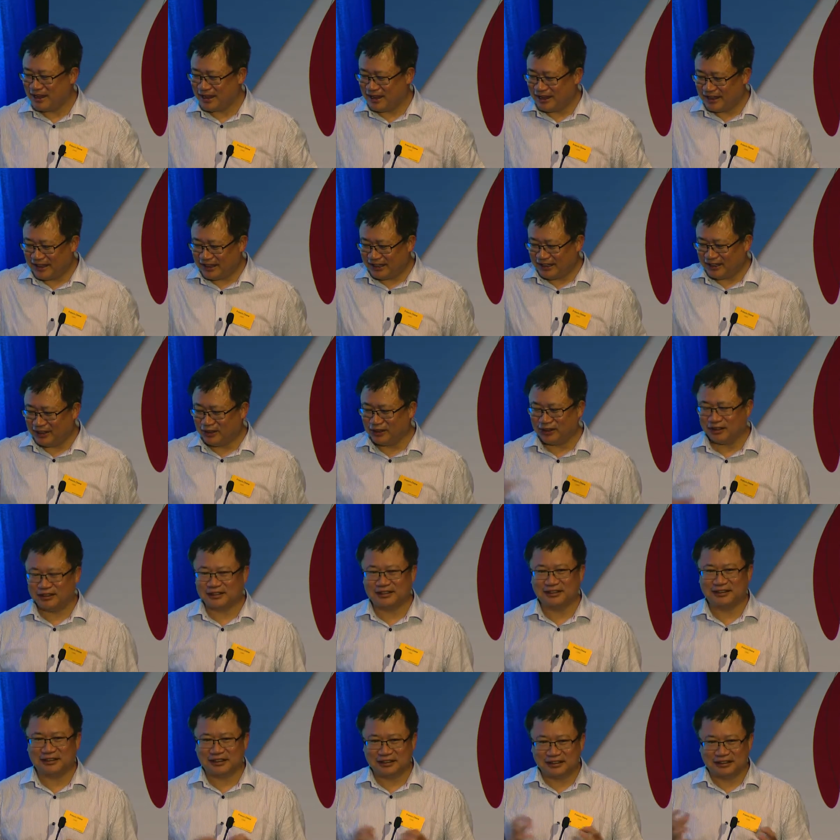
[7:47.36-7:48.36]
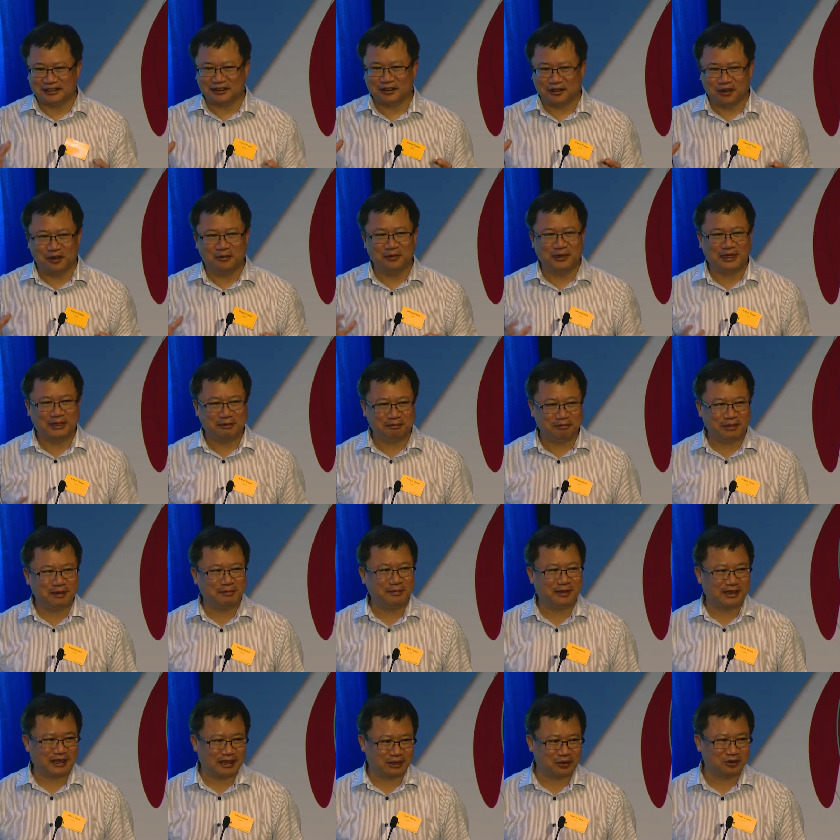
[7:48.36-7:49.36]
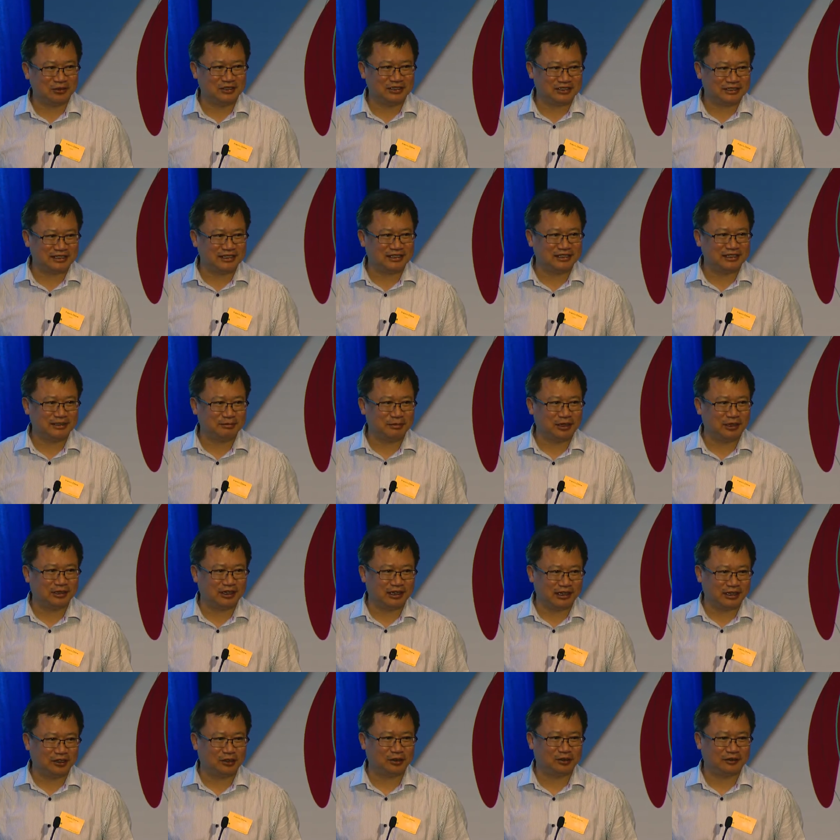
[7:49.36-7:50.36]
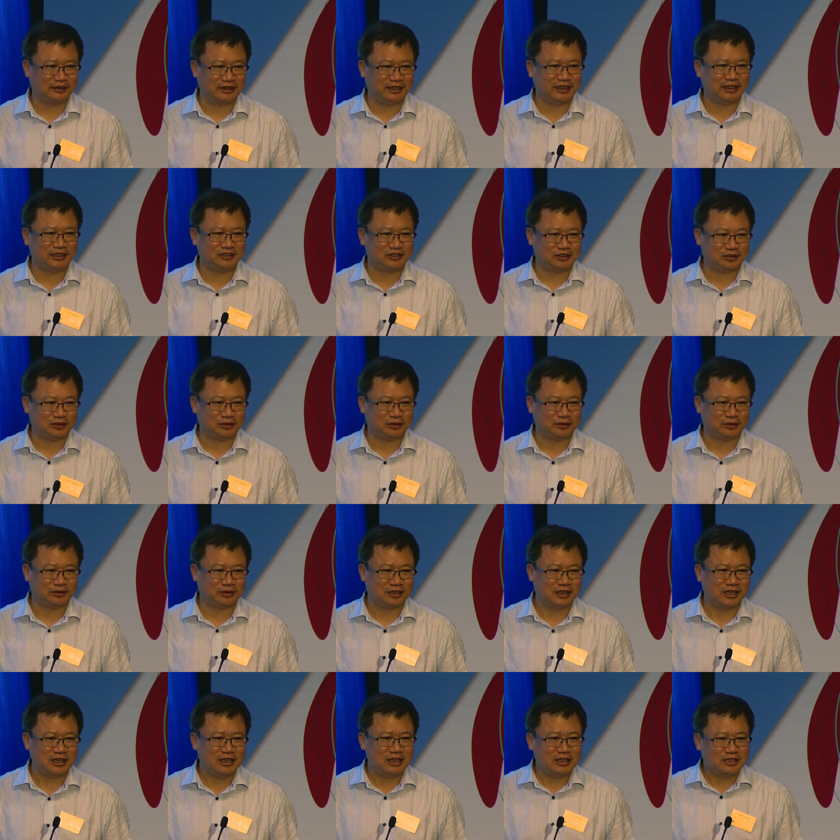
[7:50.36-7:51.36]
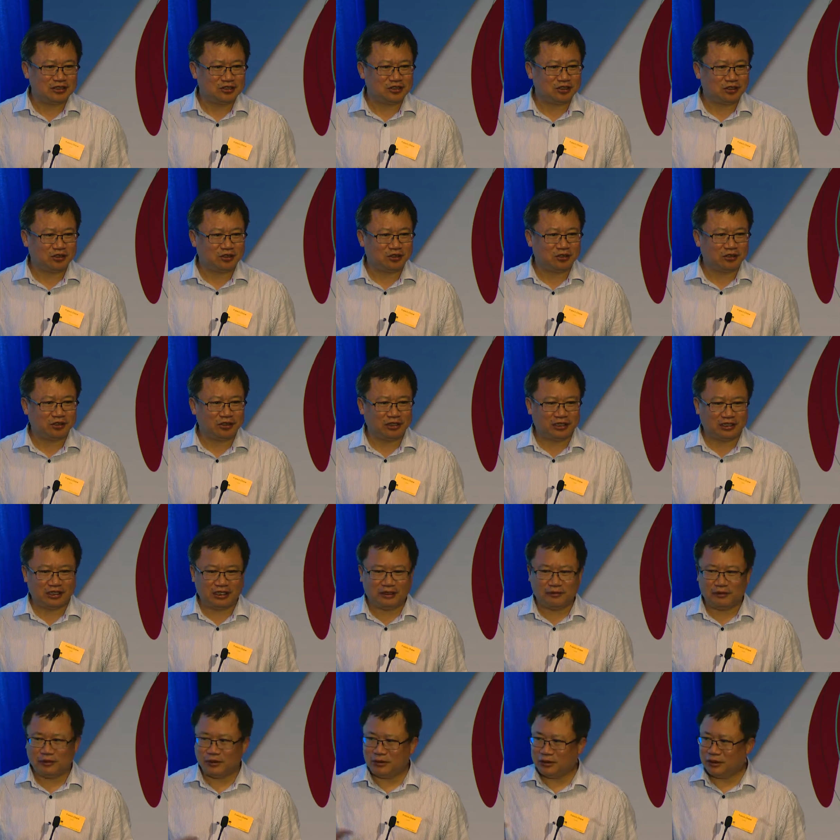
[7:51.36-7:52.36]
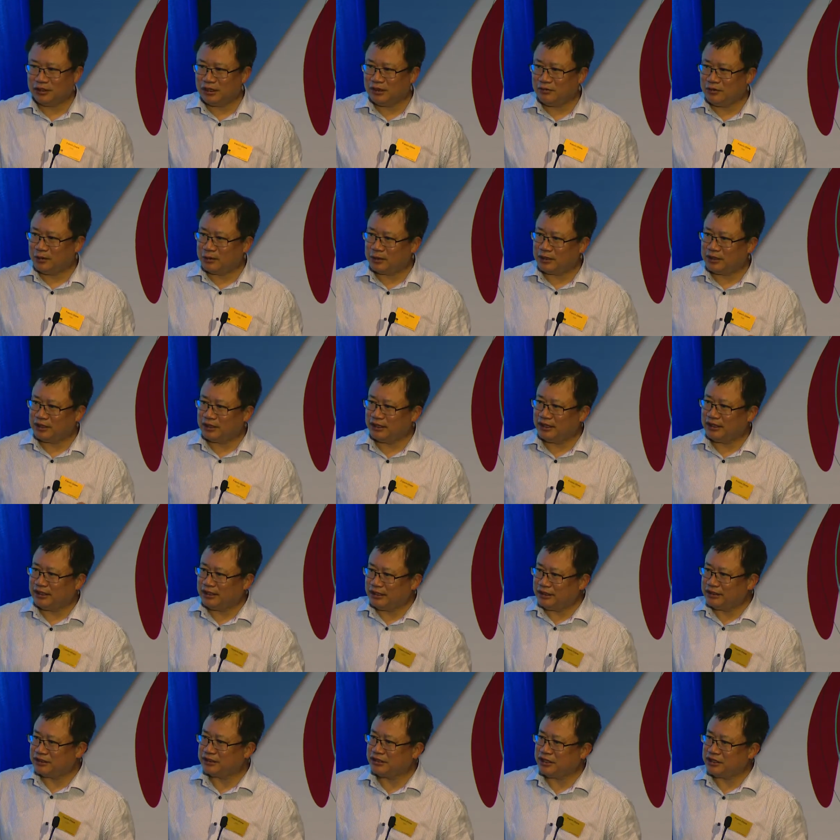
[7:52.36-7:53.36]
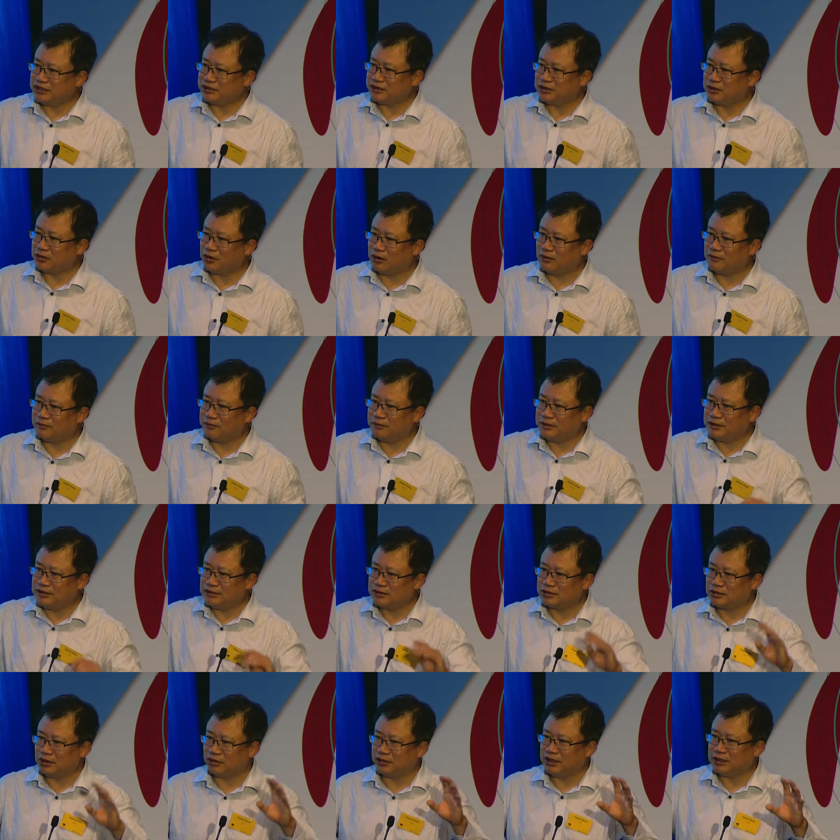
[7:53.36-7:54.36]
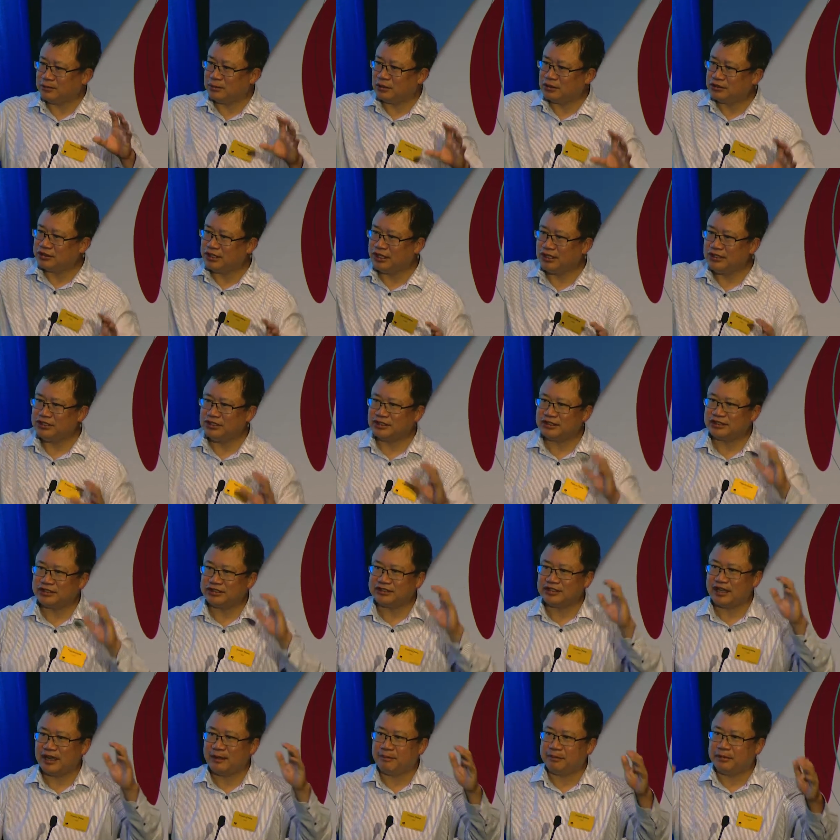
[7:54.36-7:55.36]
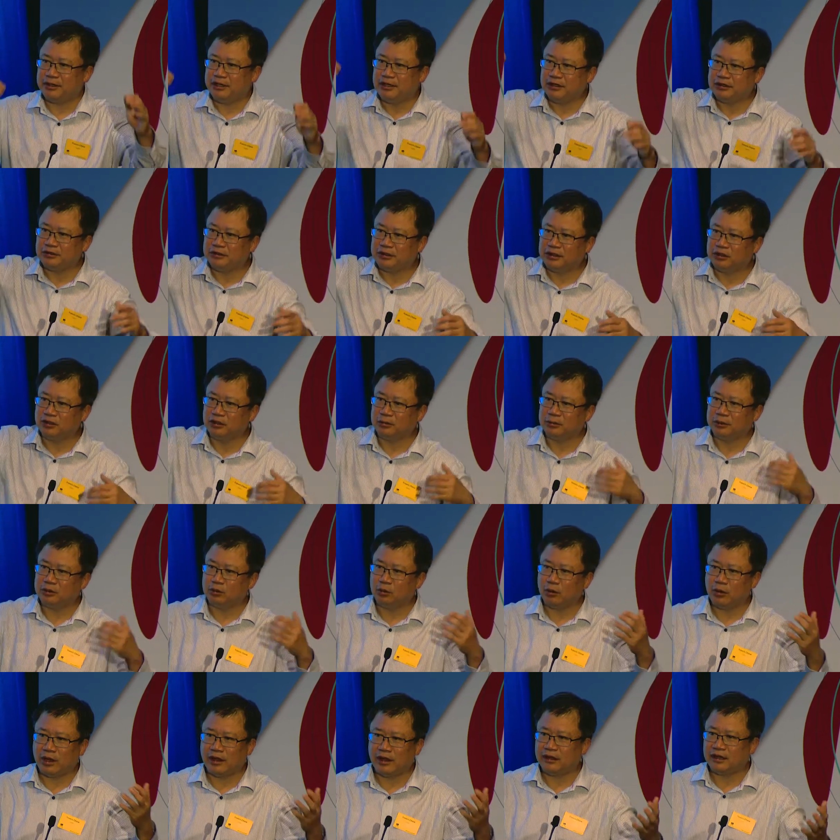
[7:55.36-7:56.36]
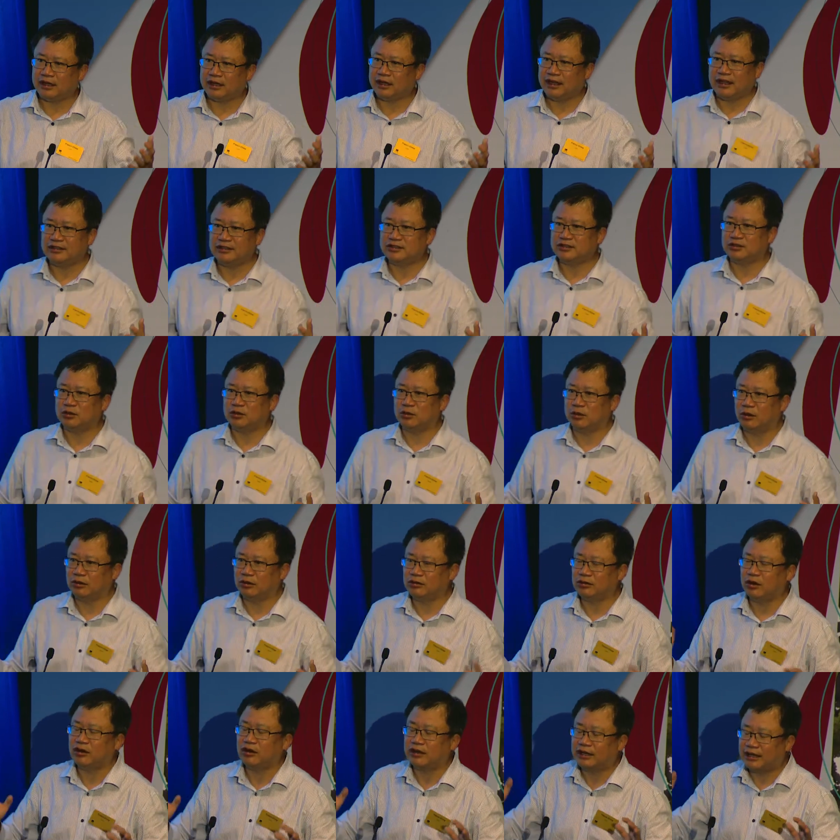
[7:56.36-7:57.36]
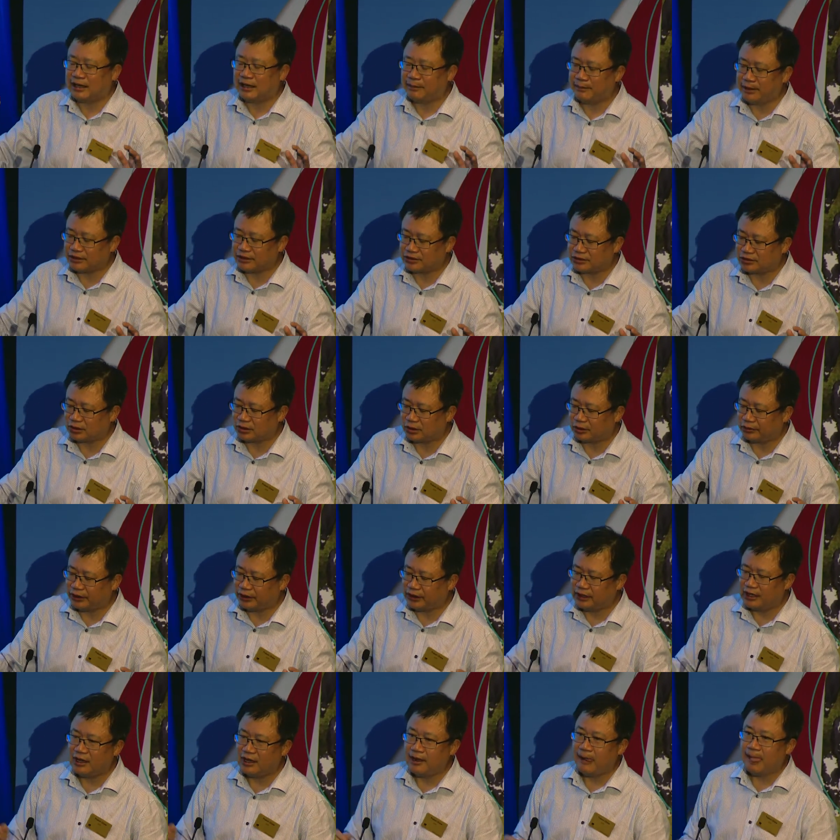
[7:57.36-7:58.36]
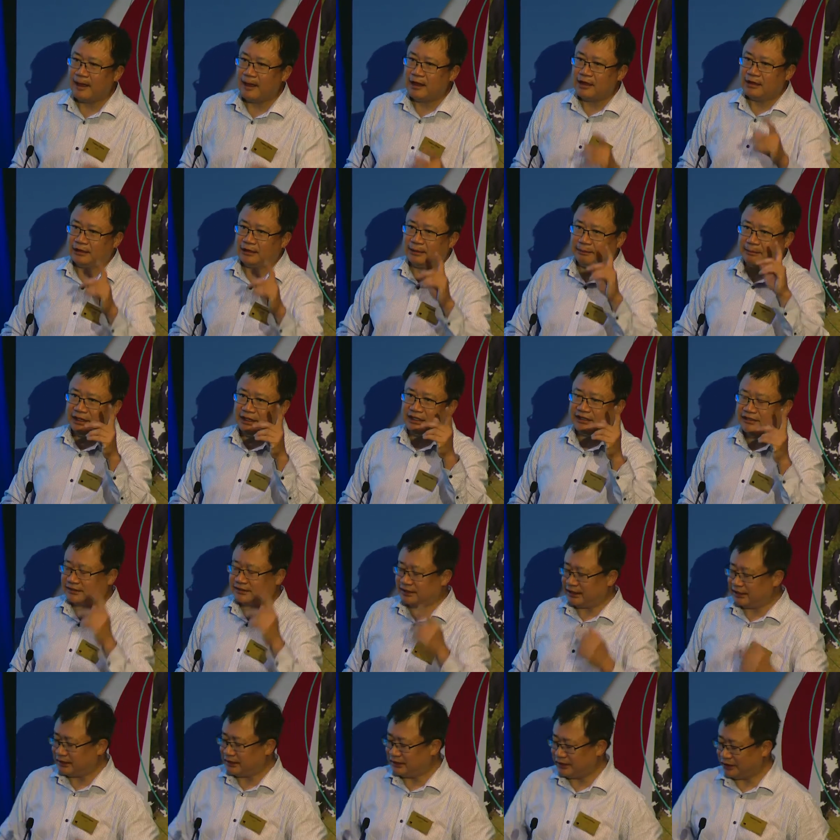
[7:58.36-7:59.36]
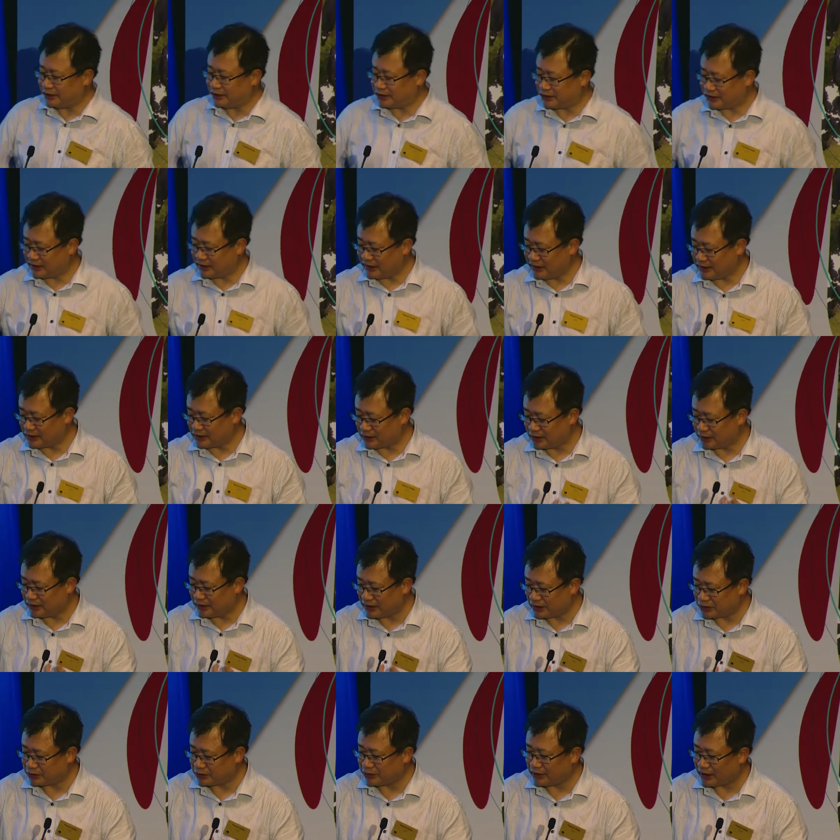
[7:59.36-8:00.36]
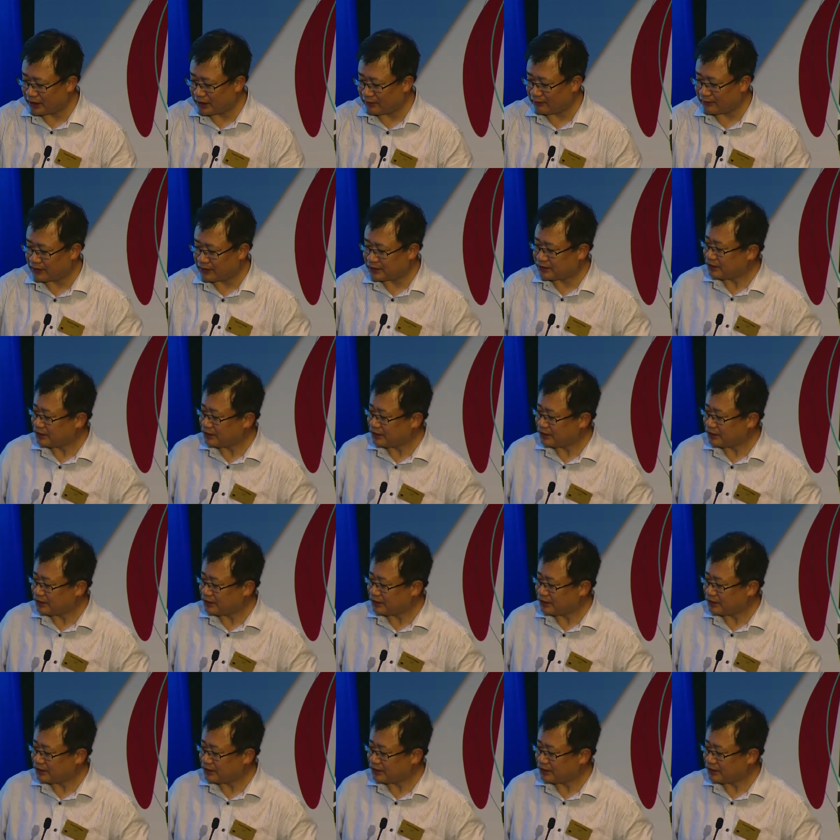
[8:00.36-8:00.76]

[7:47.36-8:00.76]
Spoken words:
You got globally, people are concerned about a lot of things too. So if you were in an international conference talking about changes that's happening to the global weather and so on, or climate, sorry, the biggest signal that you see is not necessarily ours,